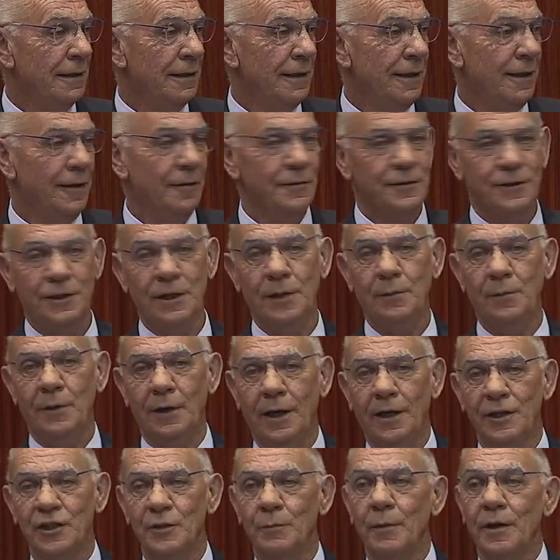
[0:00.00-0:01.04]

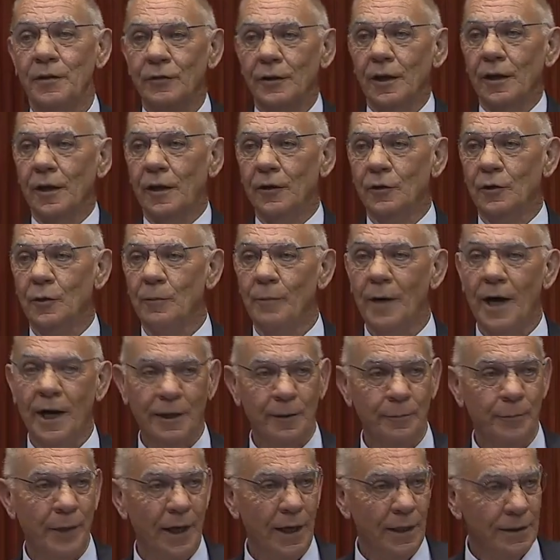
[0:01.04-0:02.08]
CBH met the local
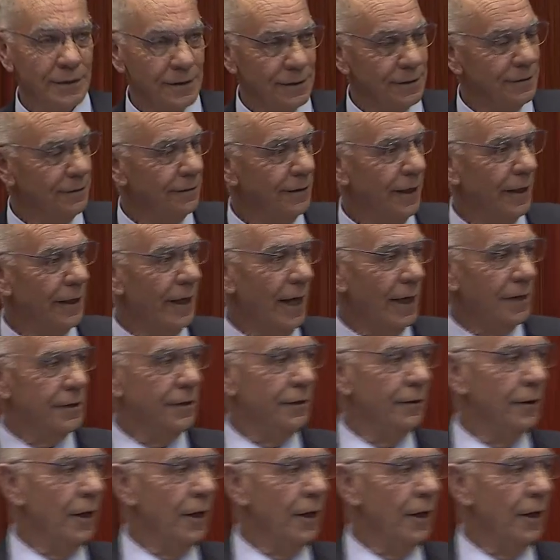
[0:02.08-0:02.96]
market pace. They actually